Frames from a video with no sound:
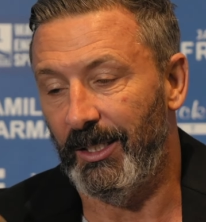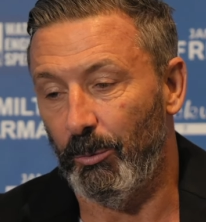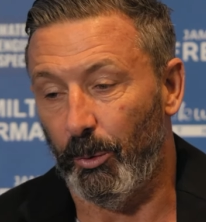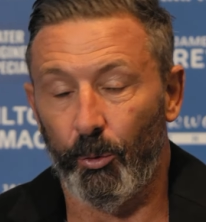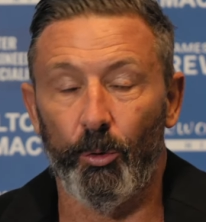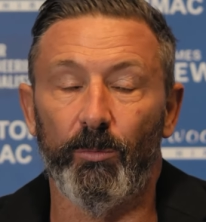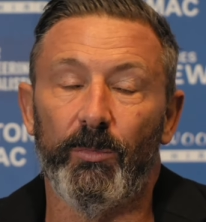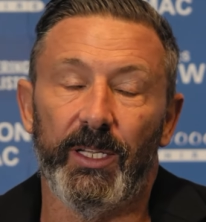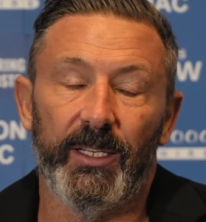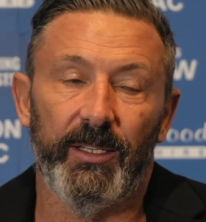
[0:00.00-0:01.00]
we're
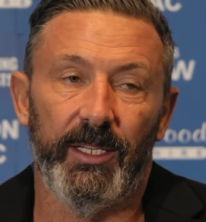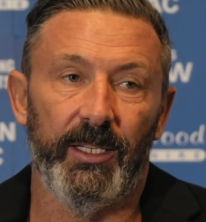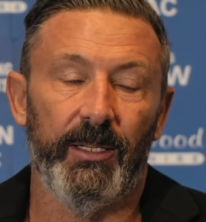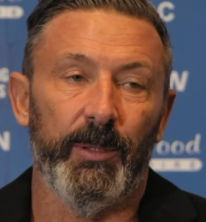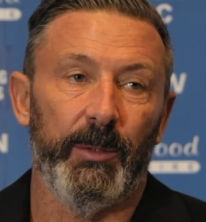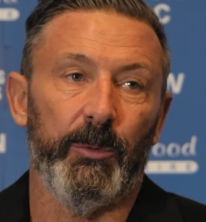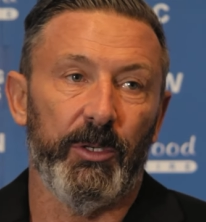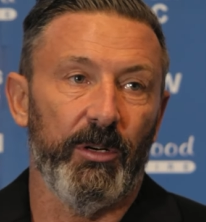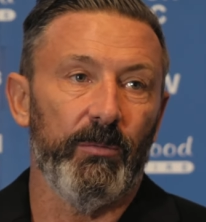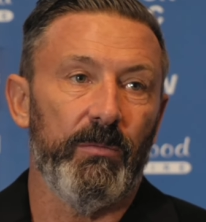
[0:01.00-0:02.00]
hoping that the baby
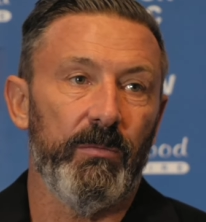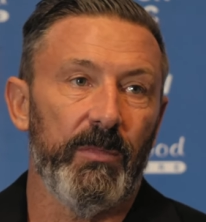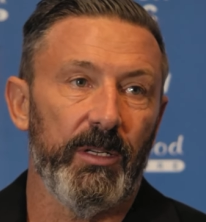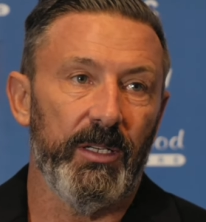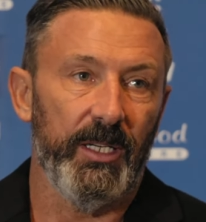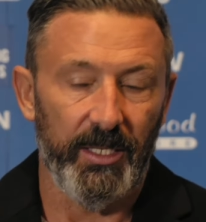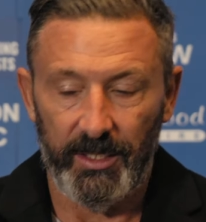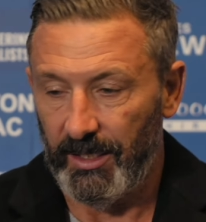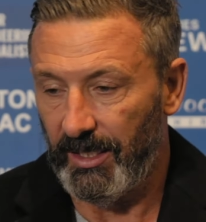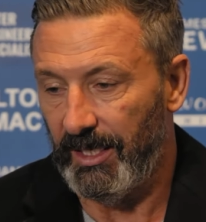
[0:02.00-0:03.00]
would
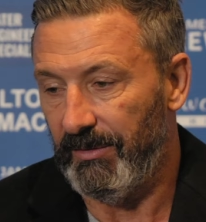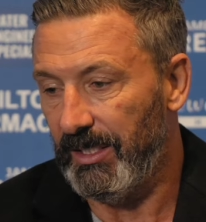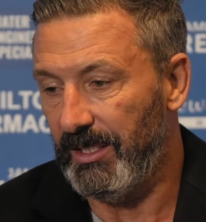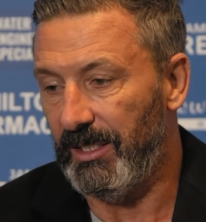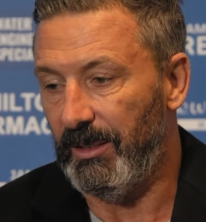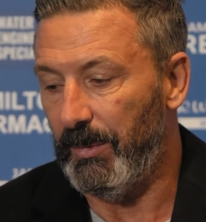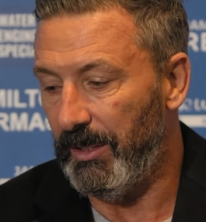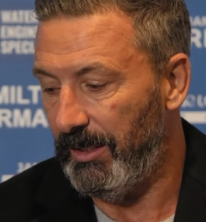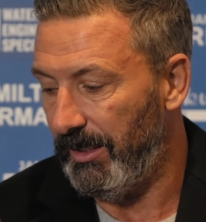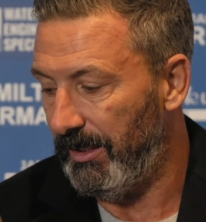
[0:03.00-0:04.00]
arrive yesterday,
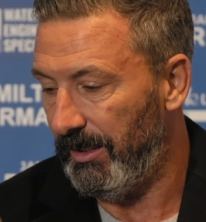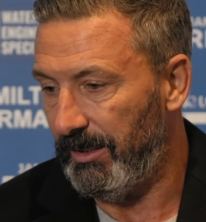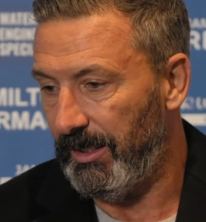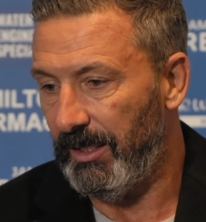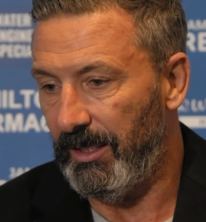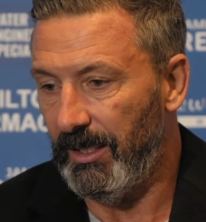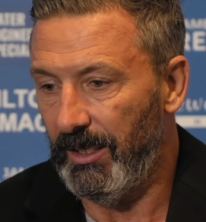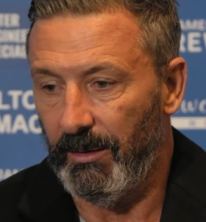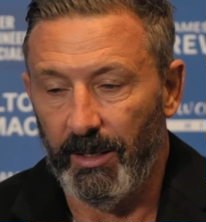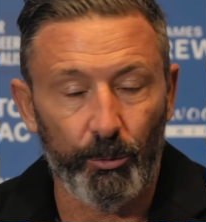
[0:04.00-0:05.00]
but
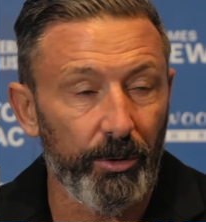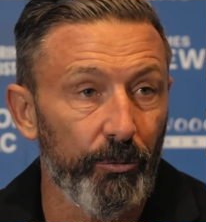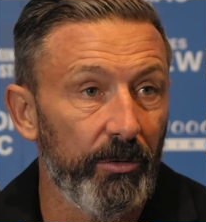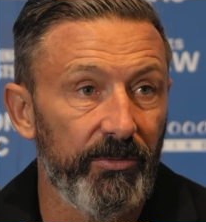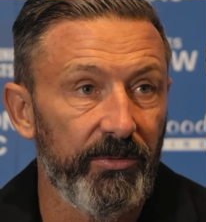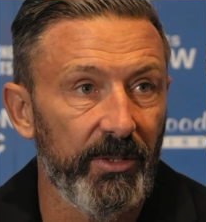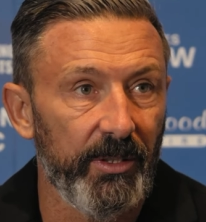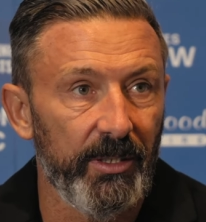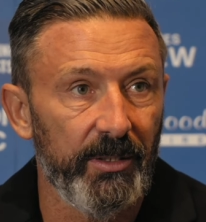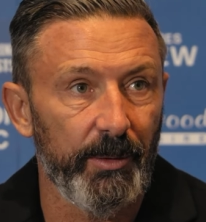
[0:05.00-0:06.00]
I don't know if
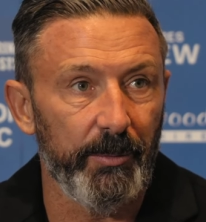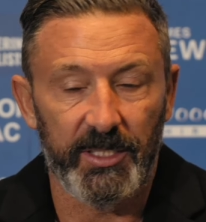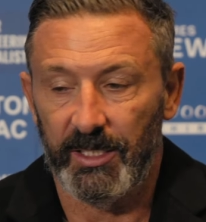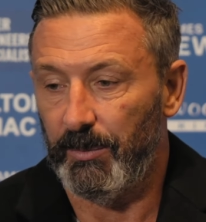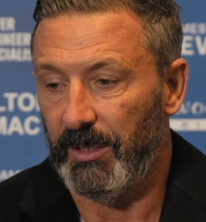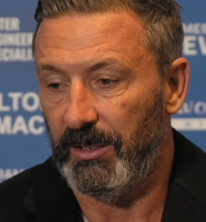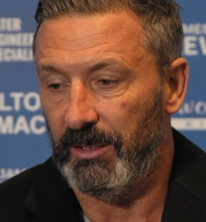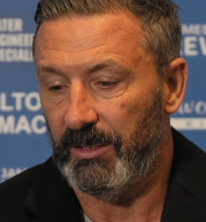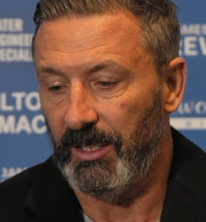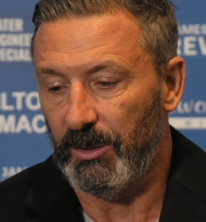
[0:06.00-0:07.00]
the baby's here, but
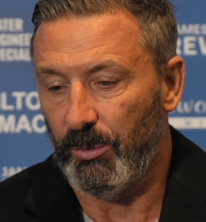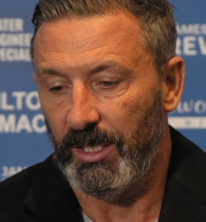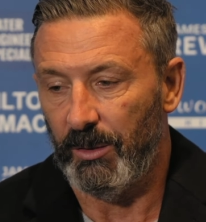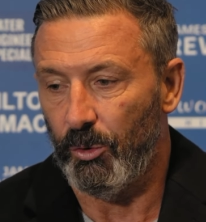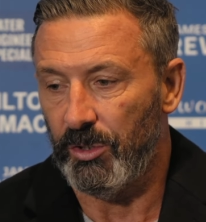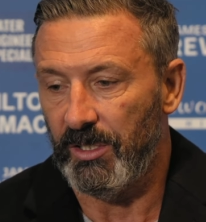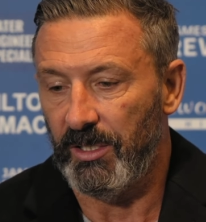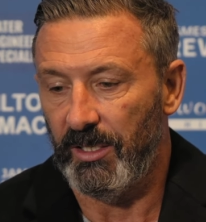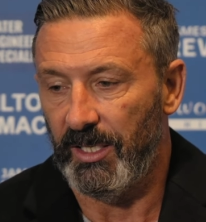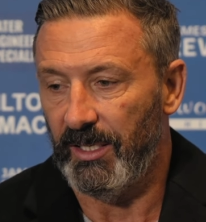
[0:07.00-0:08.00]
that's why he
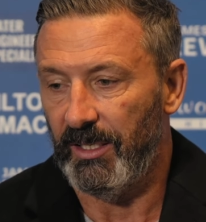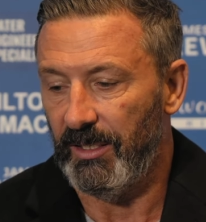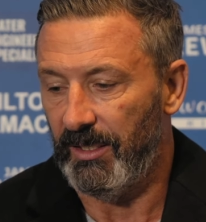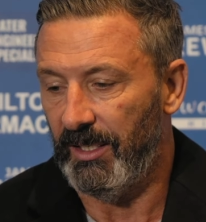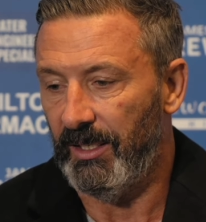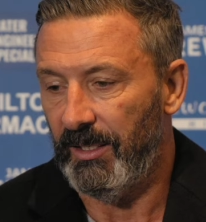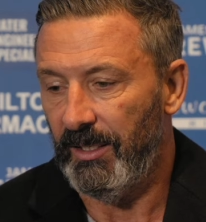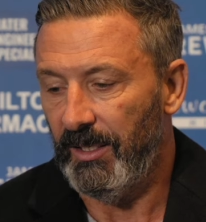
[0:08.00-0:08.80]
wasn't there the day.